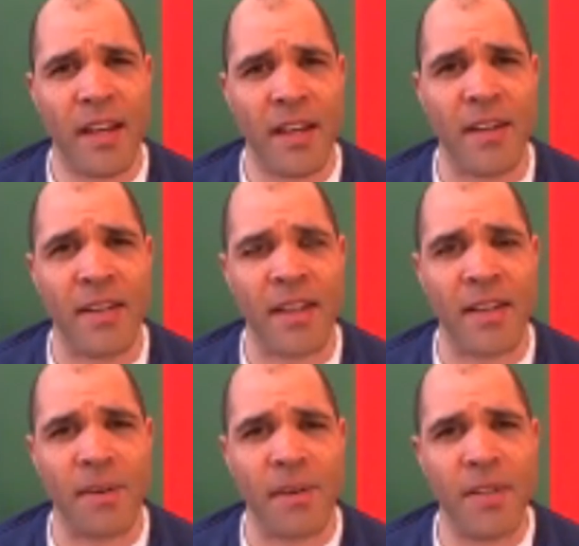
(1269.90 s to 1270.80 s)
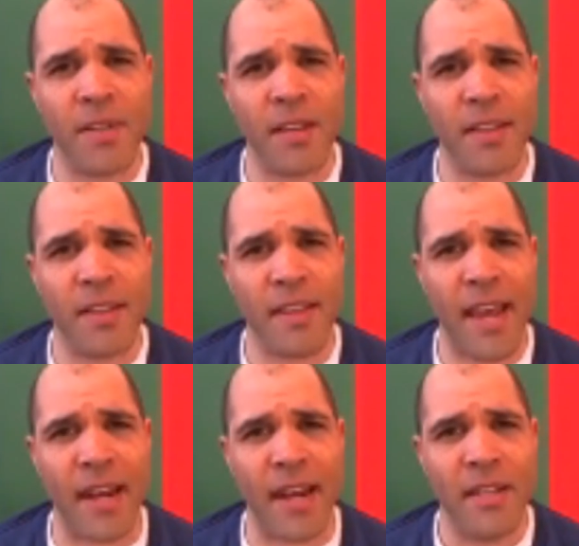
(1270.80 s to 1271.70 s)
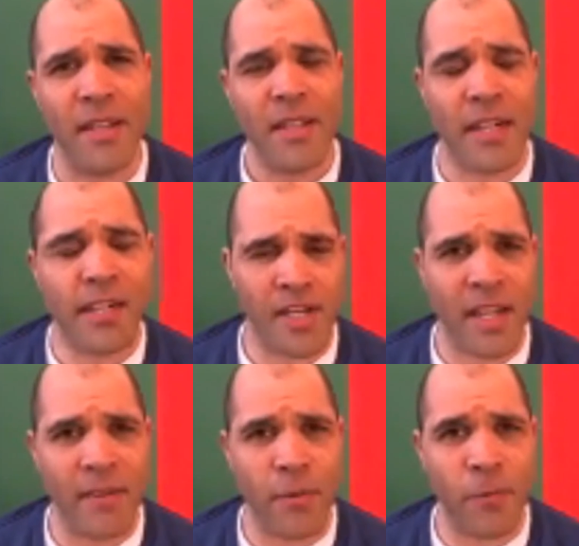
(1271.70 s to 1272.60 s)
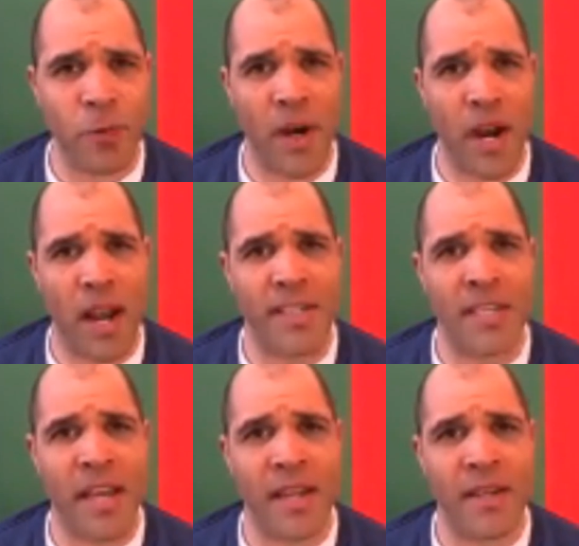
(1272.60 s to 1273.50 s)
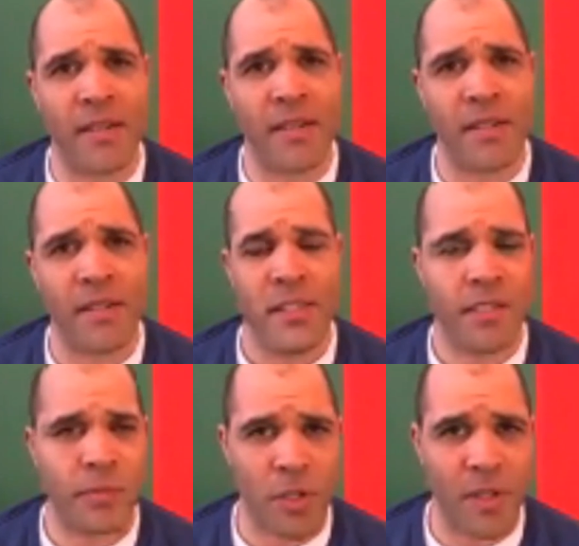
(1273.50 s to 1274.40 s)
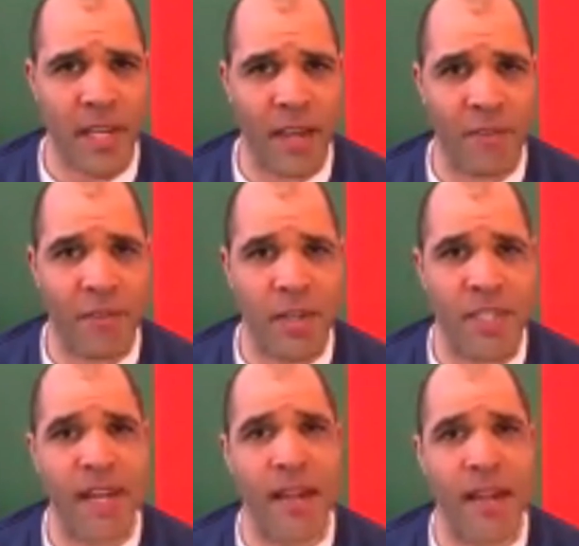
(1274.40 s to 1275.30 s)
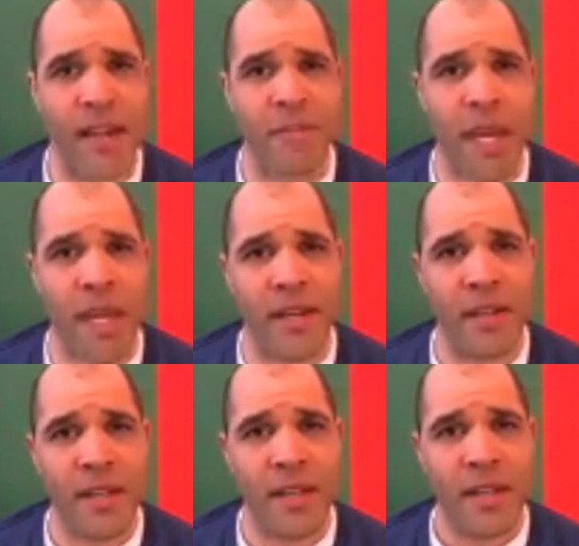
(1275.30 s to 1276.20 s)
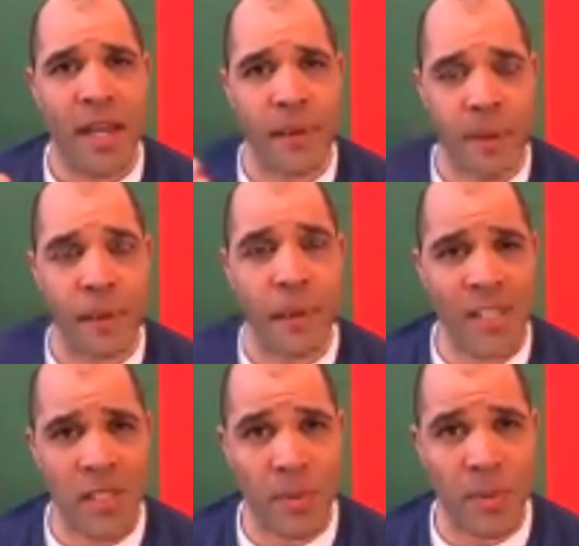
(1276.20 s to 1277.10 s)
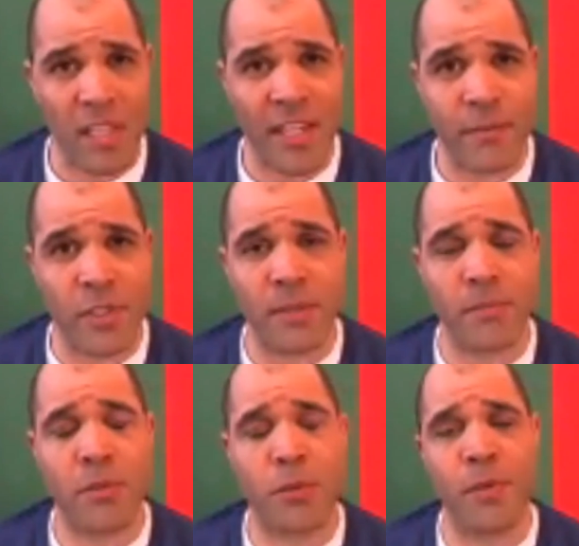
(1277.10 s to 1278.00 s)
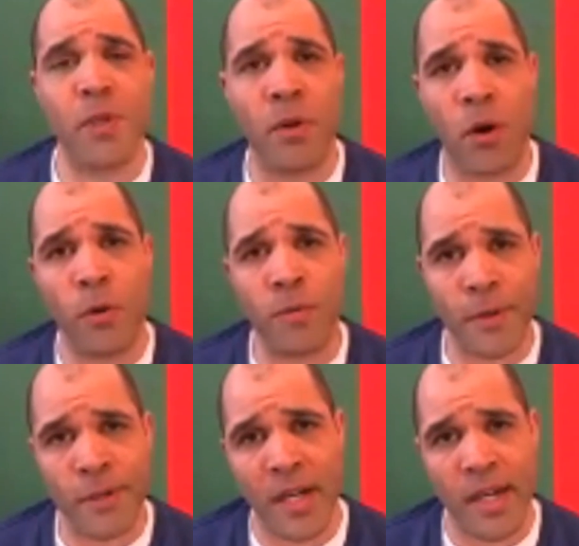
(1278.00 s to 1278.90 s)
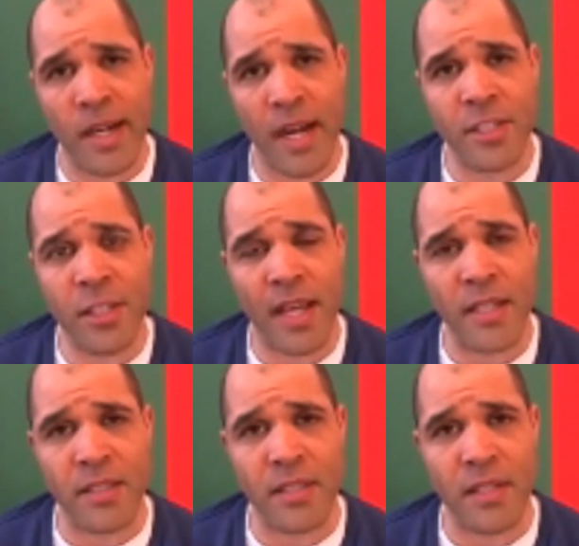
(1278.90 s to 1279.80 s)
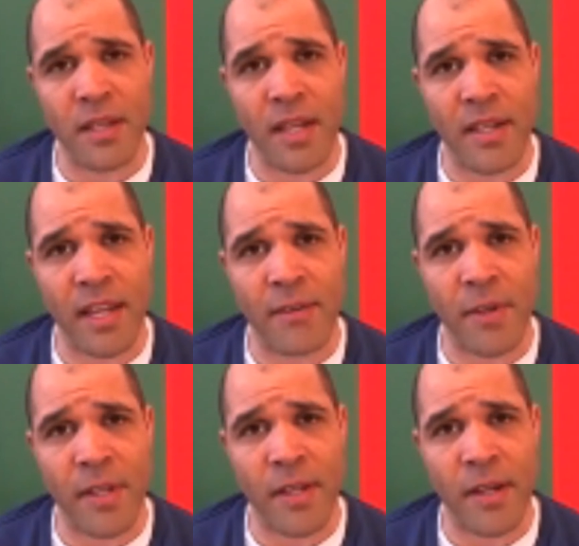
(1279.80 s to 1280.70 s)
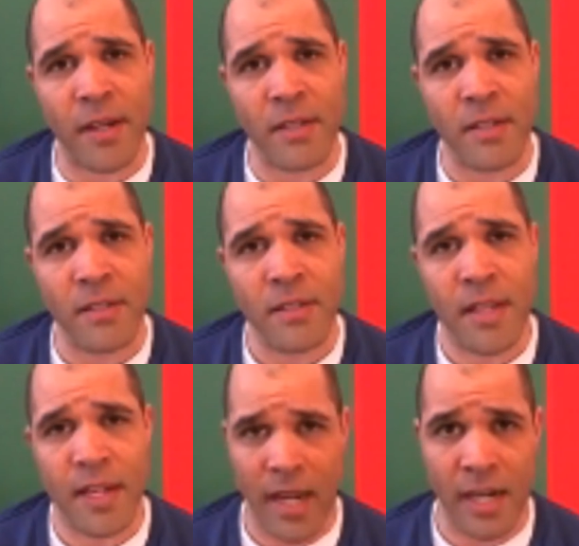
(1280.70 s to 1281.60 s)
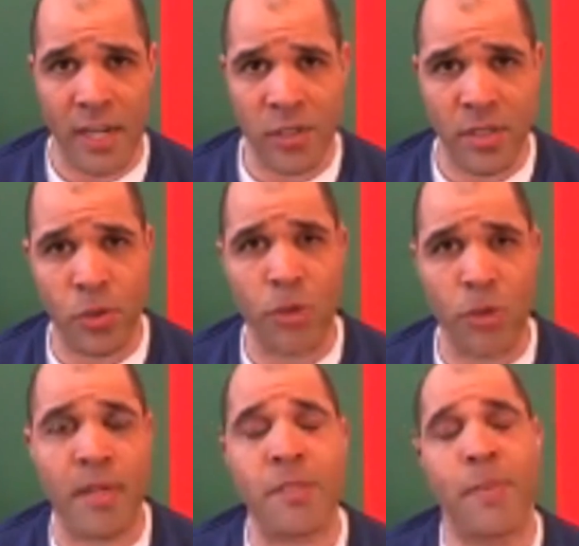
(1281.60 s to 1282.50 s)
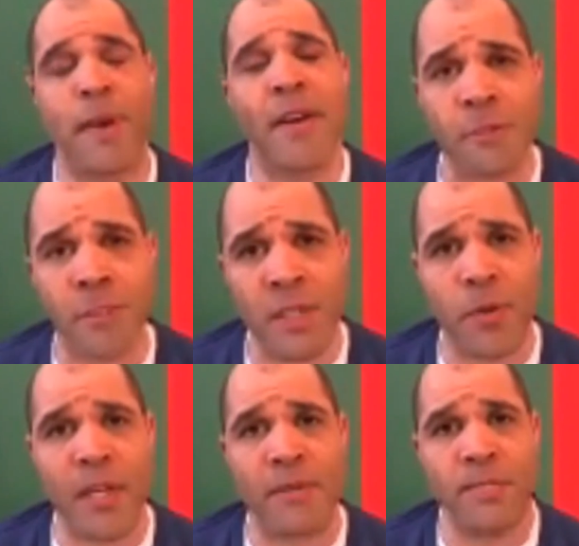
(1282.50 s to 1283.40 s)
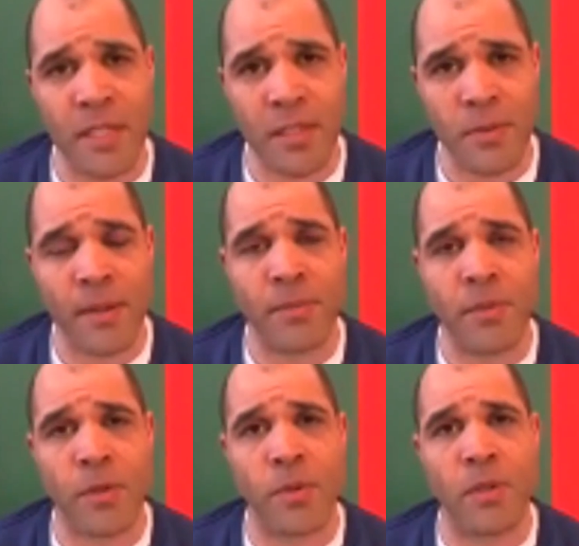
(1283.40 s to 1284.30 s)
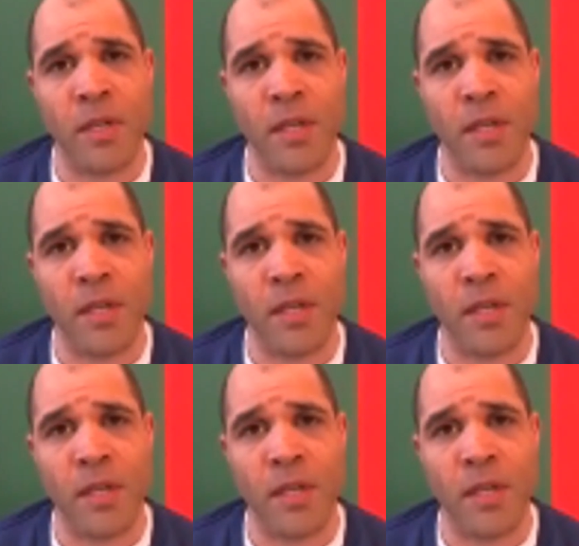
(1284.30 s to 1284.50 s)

Yeah, yeah. I wonder what you think of that. I G N gave it a four out of ten. Jim Sterling gave it a ten out of ten. And people actually believed Jim's review over uh, I G N's and, and gave it... Uh, and it actually sold much better after Jim reviewed it. That's what